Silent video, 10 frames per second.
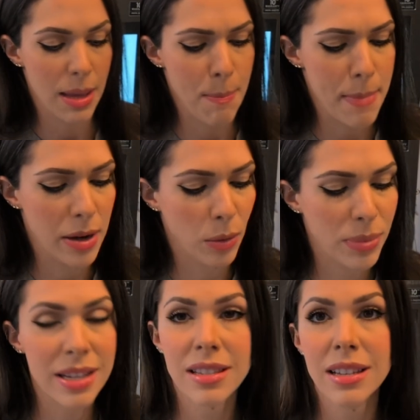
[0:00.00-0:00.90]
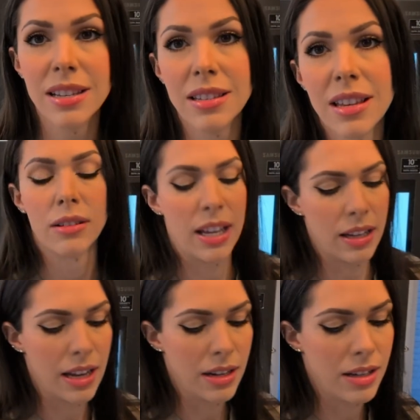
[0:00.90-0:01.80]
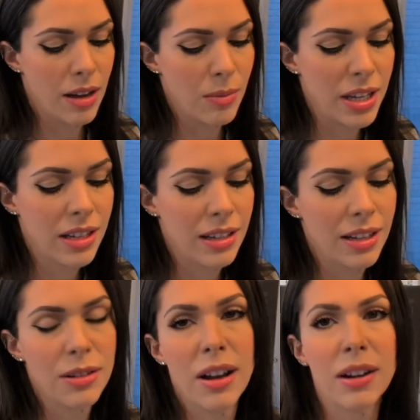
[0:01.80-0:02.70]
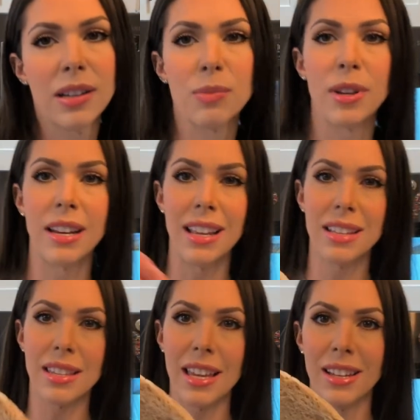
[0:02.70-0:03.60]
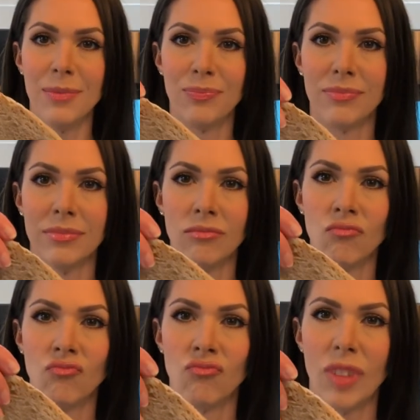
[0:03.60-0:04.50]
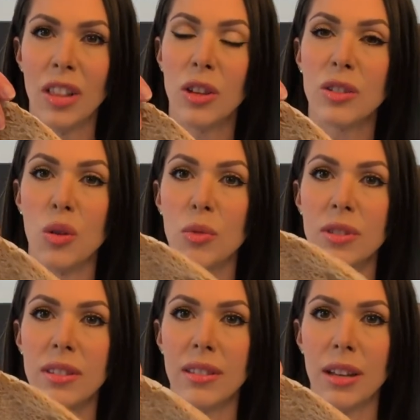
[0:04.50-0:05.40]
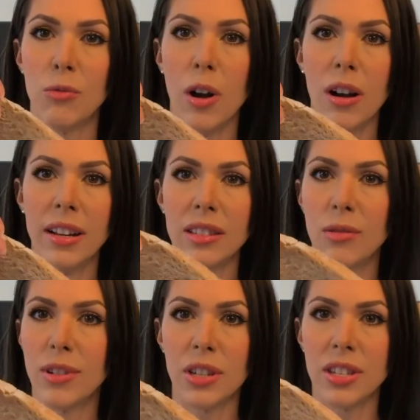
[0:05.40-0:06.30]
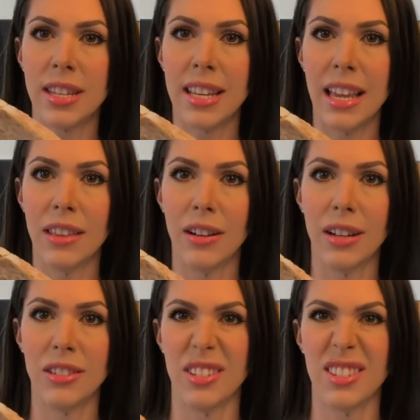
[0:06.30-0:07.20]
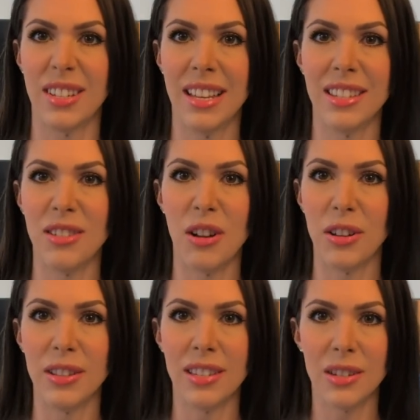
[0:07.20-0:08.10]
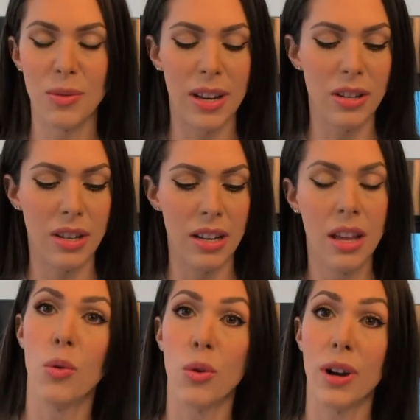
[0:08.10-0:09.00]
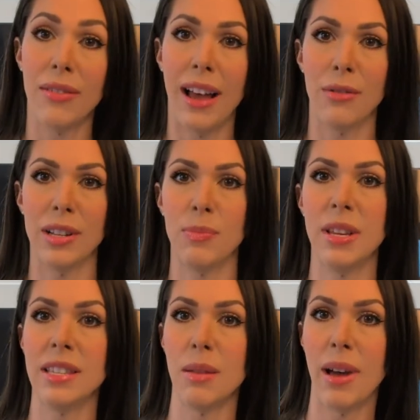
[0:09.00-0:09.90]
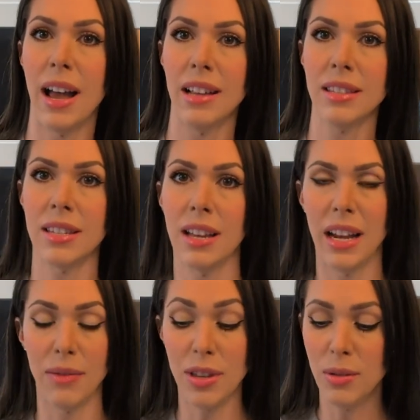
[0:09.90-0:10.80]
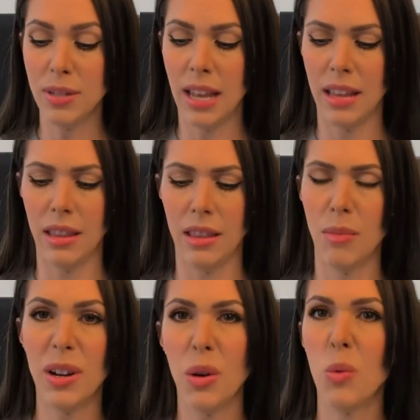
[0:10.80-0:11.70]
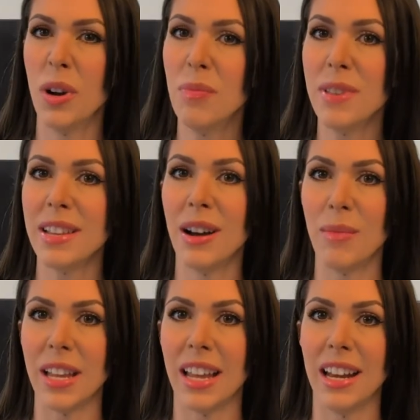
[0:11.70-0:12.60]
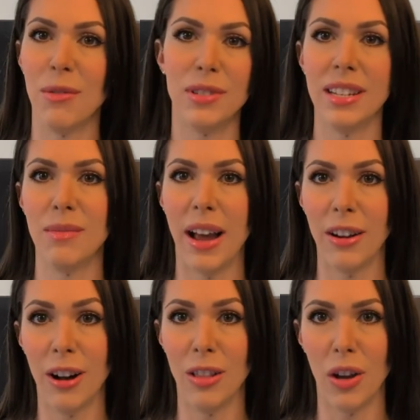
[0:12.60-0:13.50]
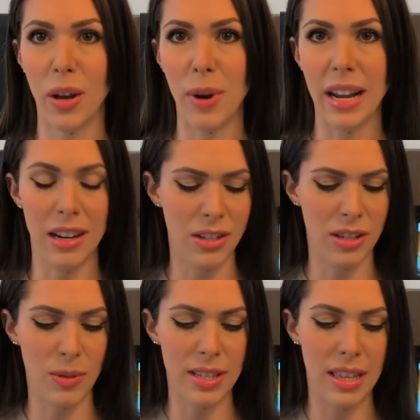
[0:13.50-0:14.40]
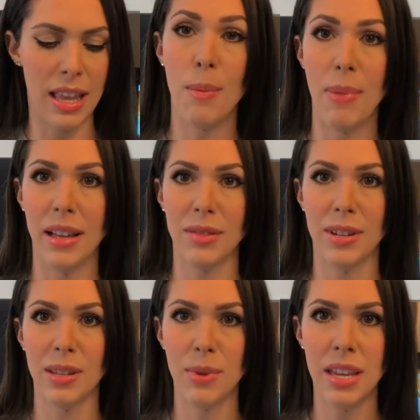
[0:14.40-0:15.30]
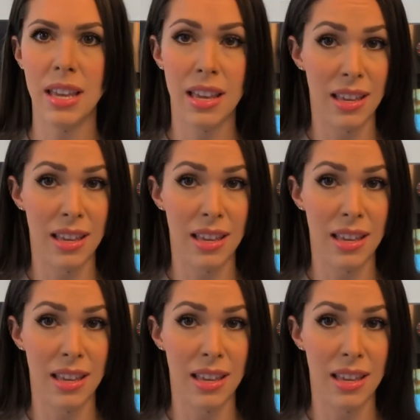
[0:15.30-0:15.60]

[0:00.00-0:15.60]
the middle pieces that'll get kind of gummy. I don't know how to explain it. It's like, it looks almost like raw and it squishes together. It's not a good situation. Or I've had recipes in the past that I've used and the middle would be gummy and it didn't matter how long I waited. It just wasn't the best recipe.